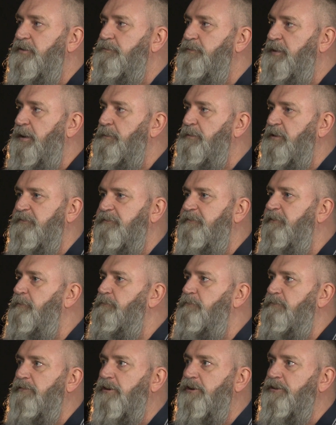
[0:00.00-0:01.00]
people
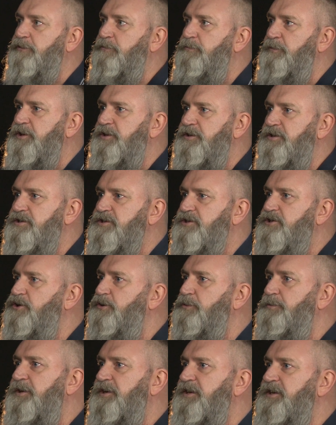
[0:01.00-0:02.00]
from Rothmans,
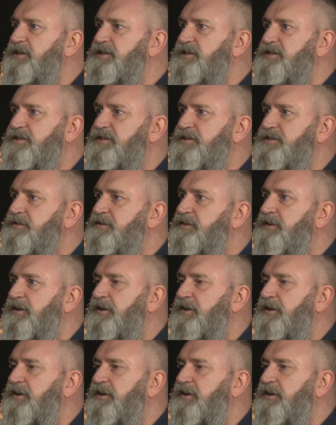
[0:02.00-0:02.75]
Cummins,